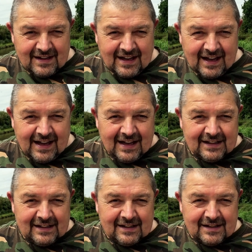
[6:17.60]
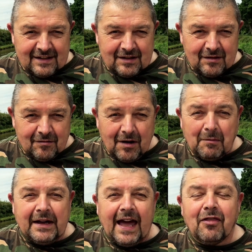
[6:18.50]
And
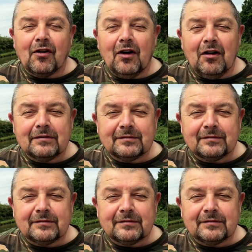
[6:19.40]
when we get there,